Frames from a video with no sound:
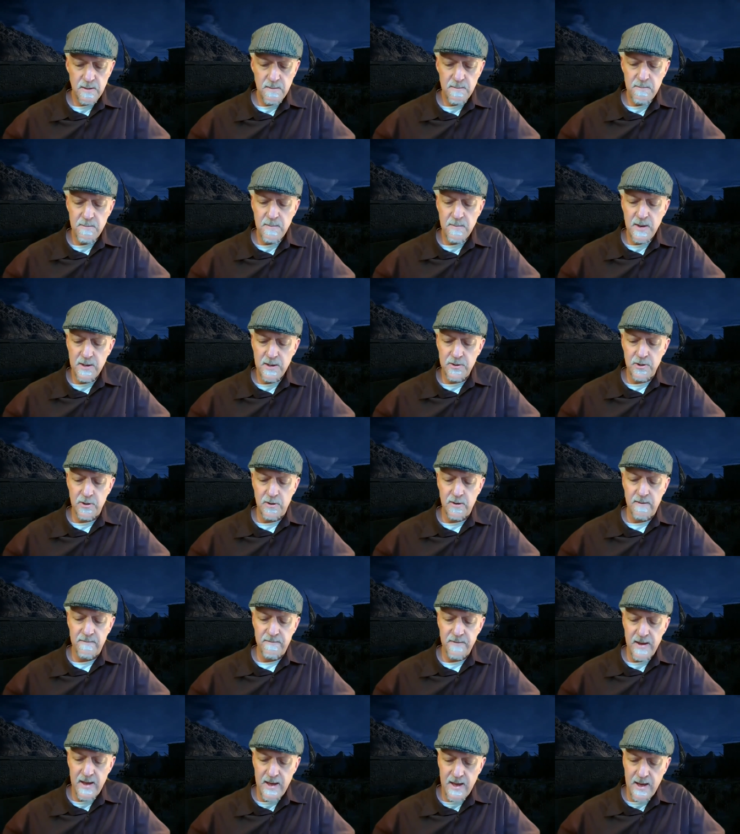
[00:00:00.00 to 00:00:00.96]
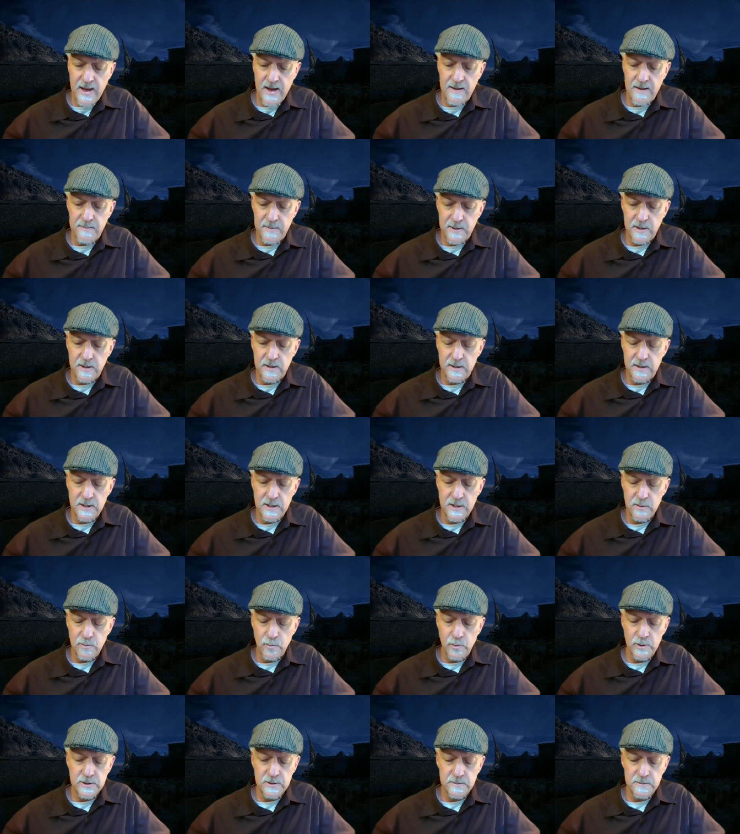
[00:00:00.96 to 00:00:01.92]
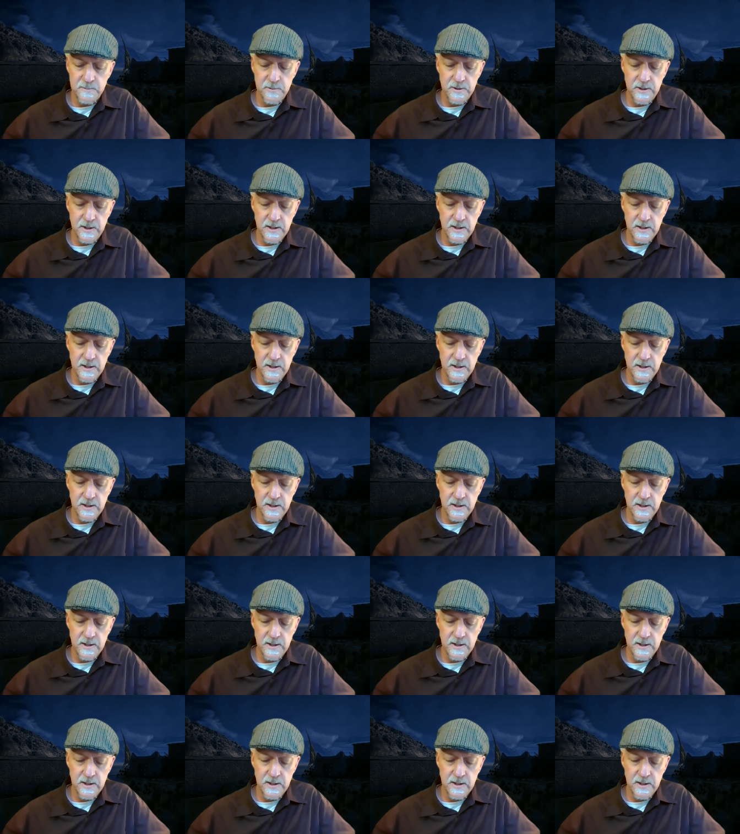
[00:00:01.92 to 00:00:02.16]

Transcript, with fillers: Mother of Ammon, he whispered